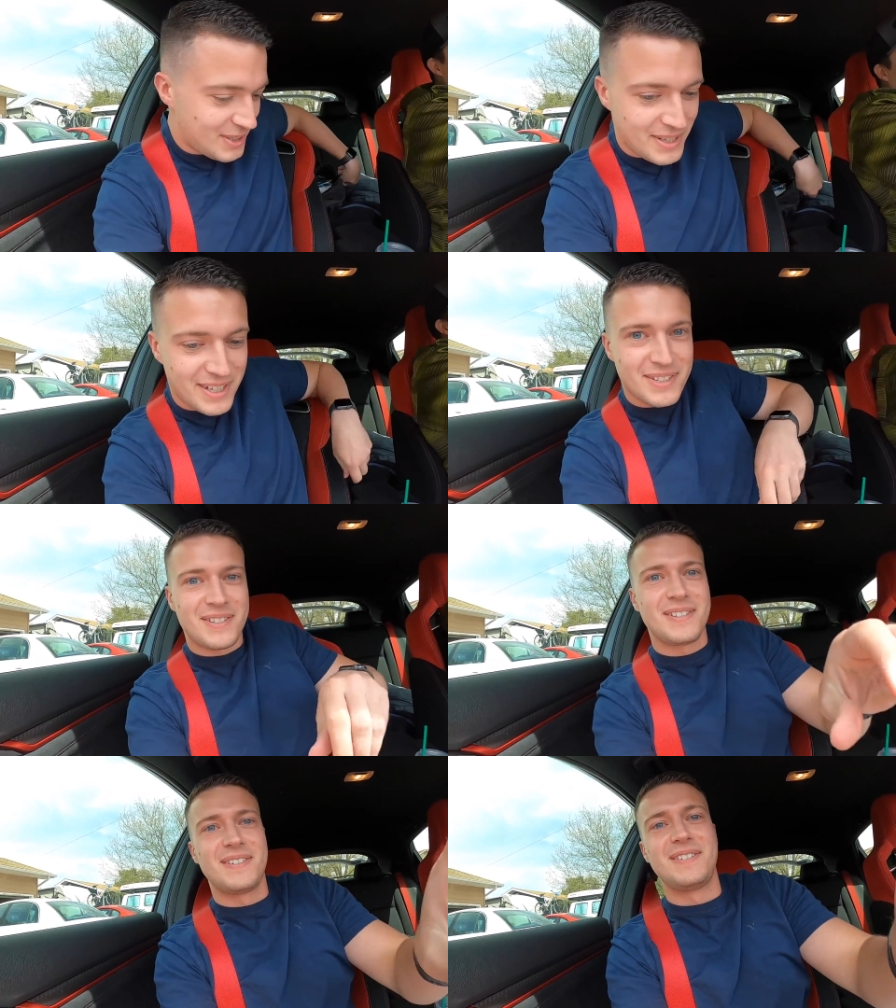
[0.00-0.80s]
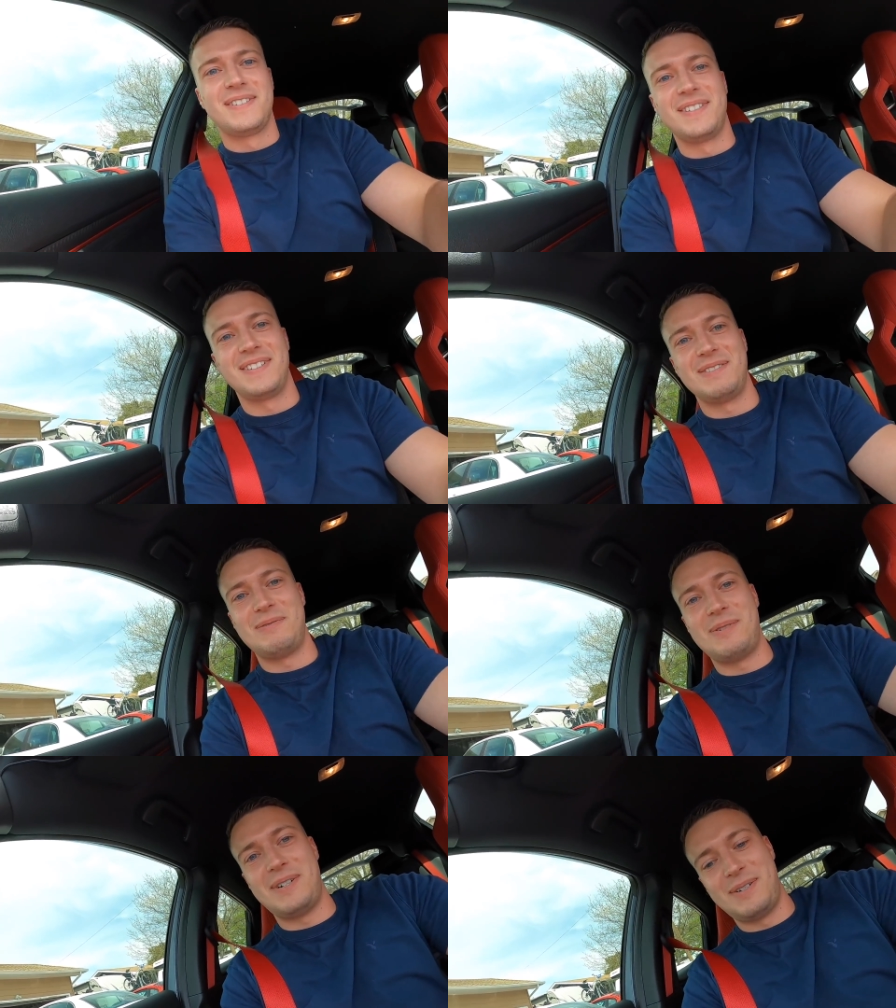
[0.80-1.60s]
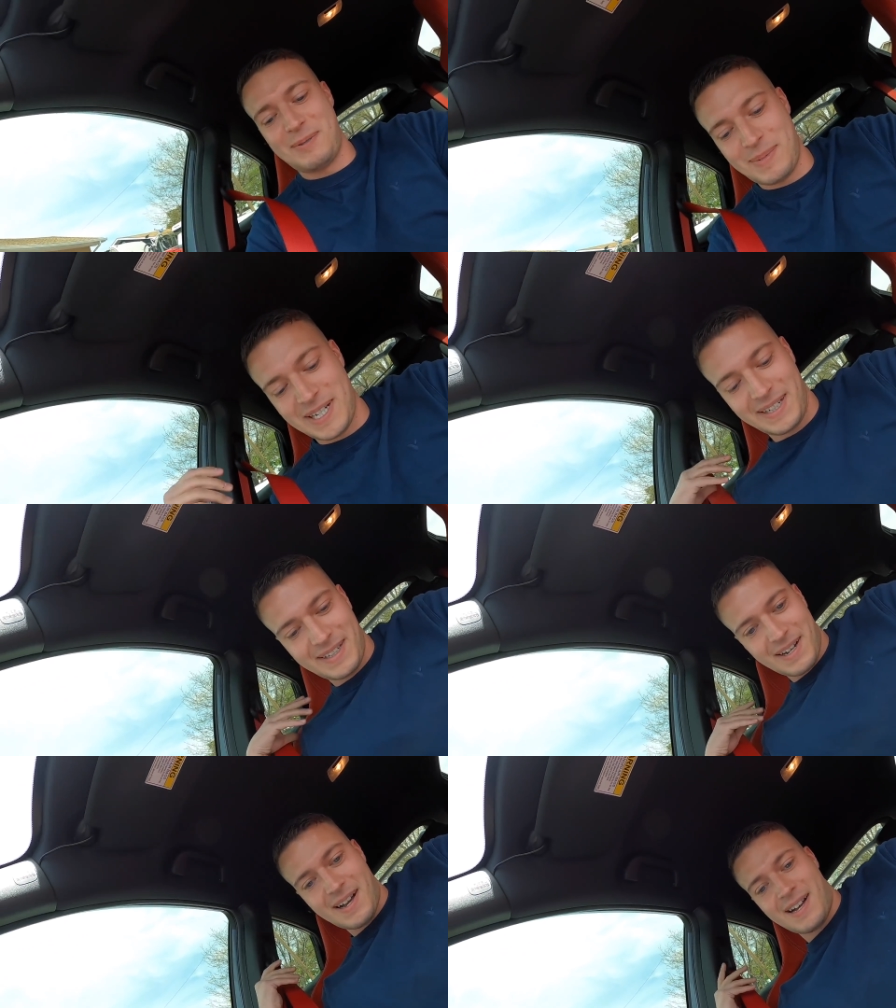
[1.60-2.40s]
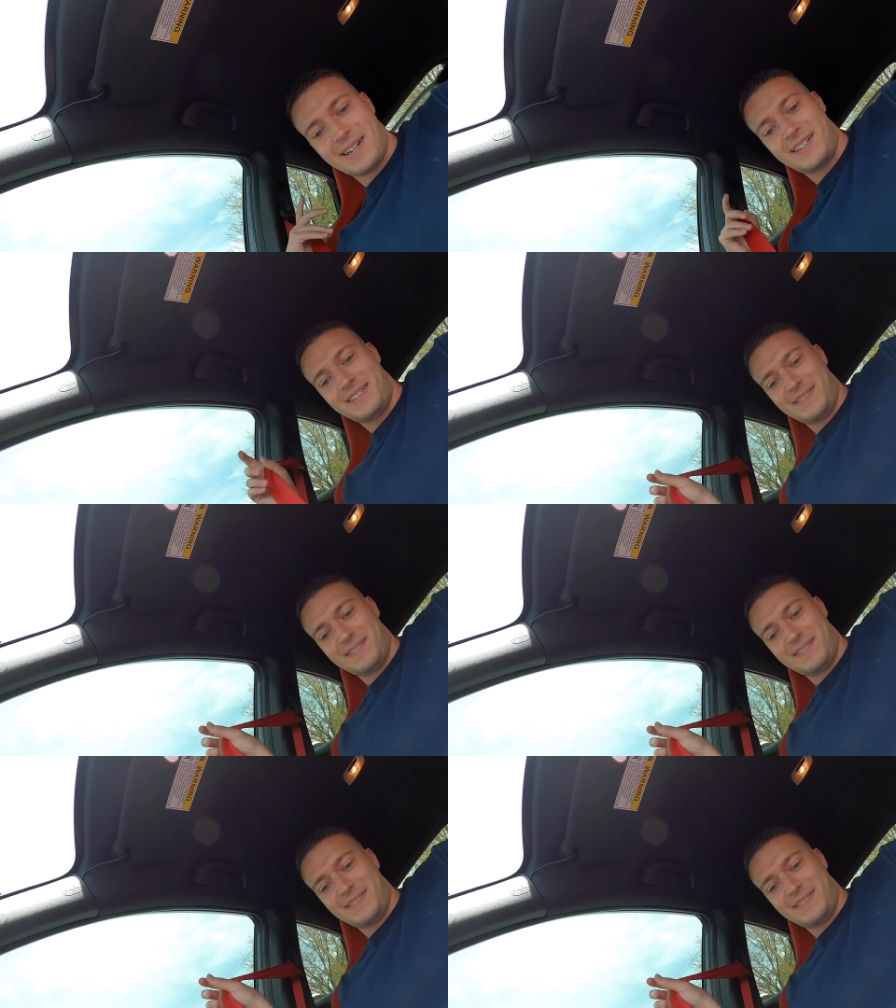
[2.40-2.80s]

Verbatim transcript: do this. I'll be here for a minute. Oh my God.